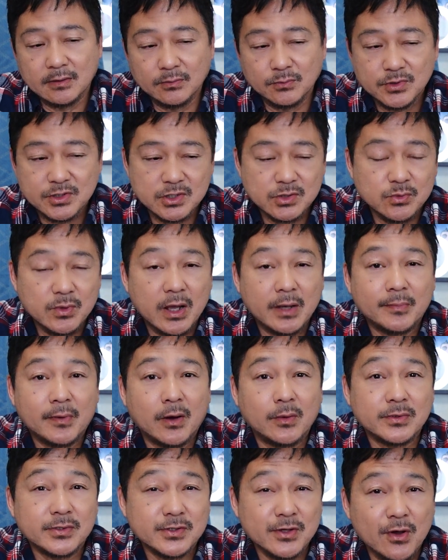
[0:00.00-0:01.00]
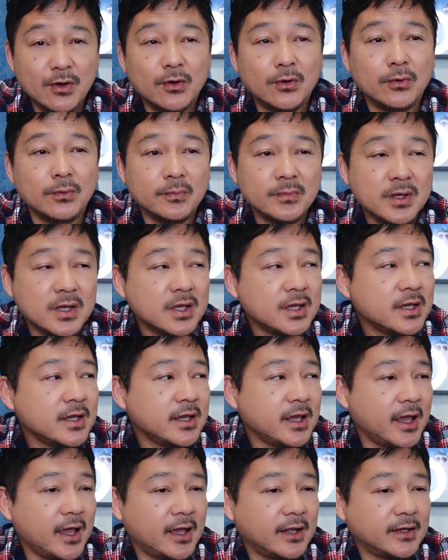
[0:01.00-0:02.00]
which is why I'm always home.
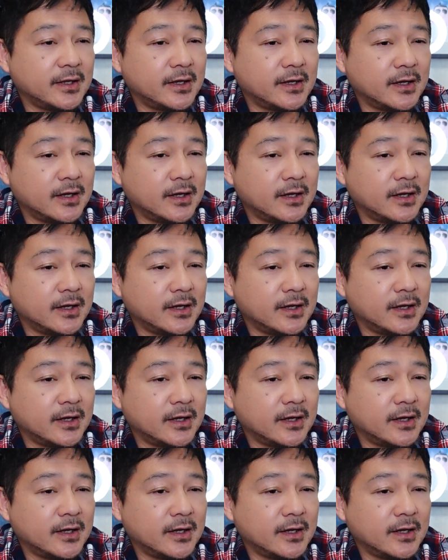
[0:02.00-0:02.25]
And